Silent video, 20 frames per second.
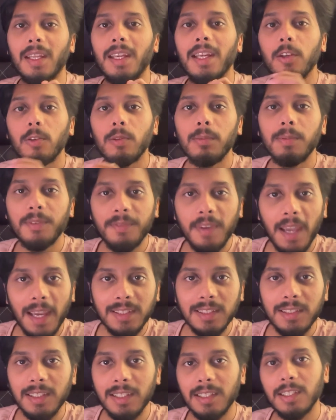It will be
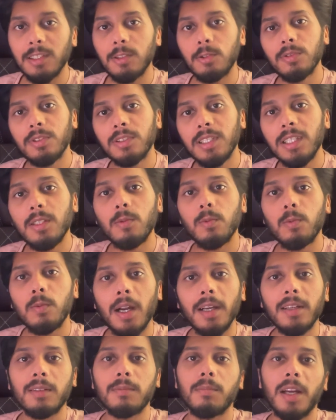fascinating to see
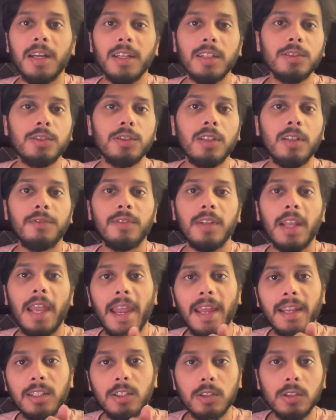what Microsoft
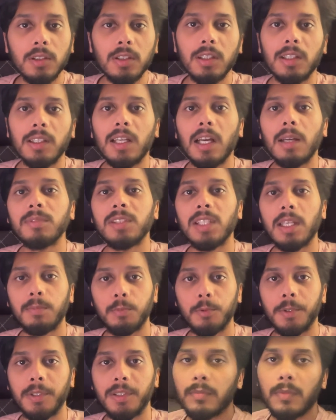and Google comes up
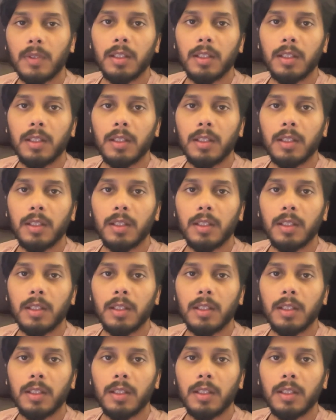with.